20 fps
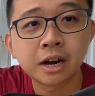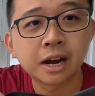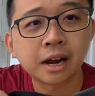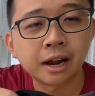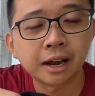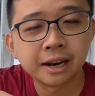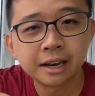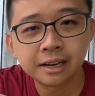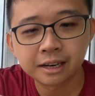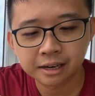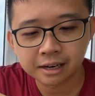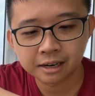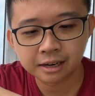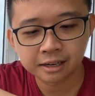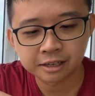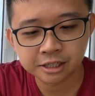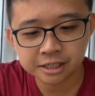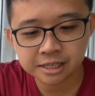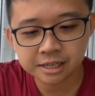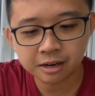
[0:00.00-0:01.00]
And then
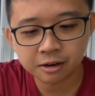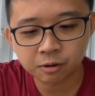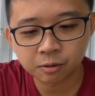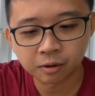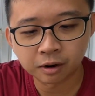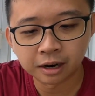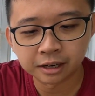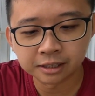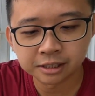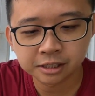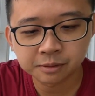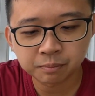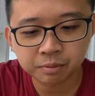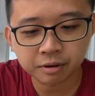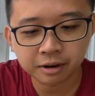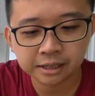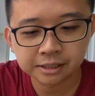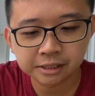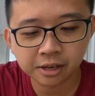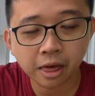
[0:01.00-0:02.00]
just now, when I just
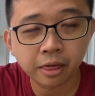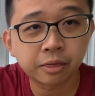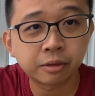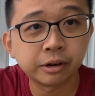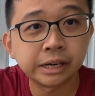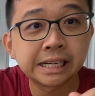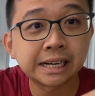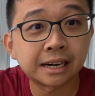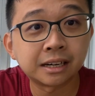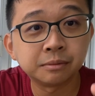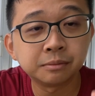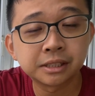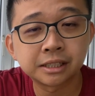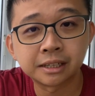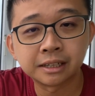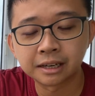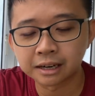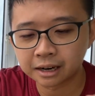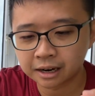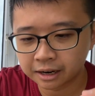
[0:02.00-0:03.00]
pressed 3 times,
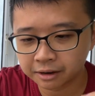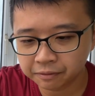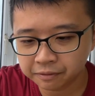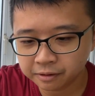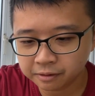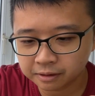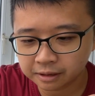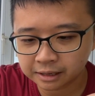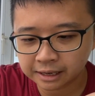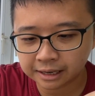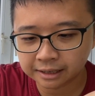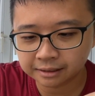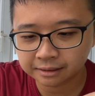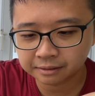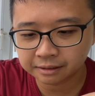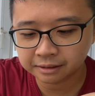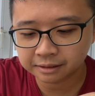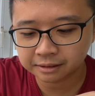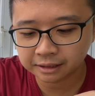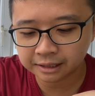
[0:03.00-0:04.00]
and I think
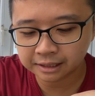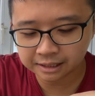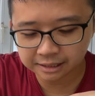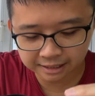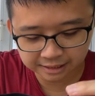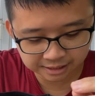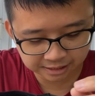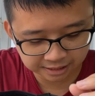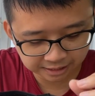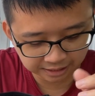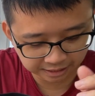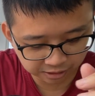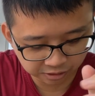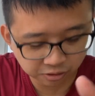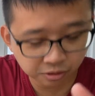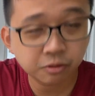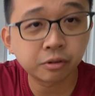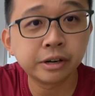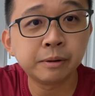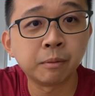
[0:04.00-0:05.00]
that's
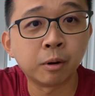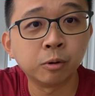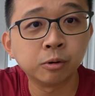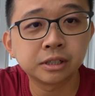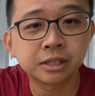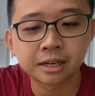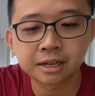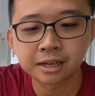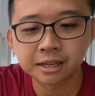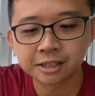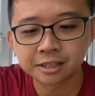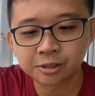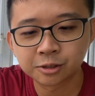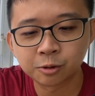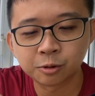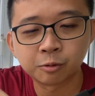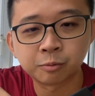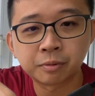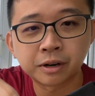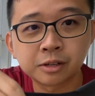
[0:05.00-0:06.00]
3 mode. So
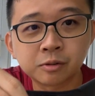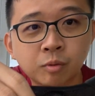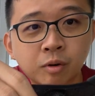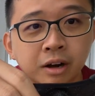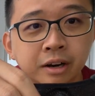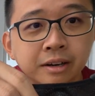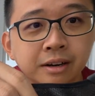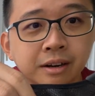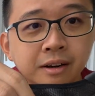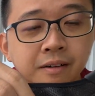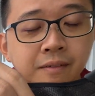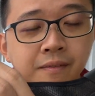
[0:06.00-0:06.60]
we press 1.